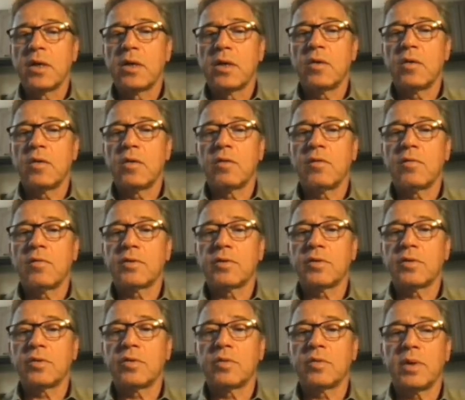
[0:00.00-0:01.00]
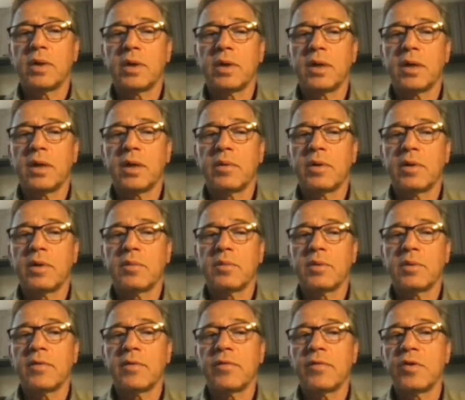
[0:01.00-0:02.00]
of sodium bicarbonate.
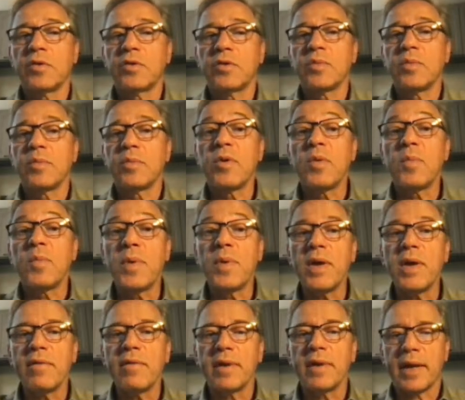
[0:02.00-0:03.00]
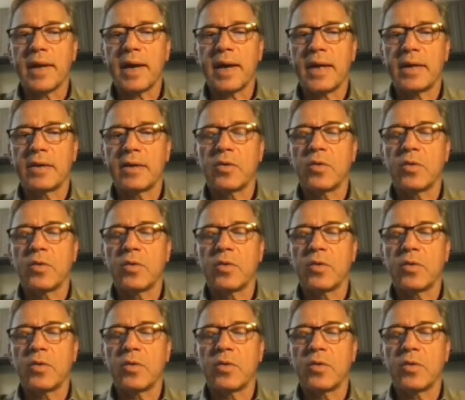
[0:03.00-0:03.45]
Or if you're using bupivacaine,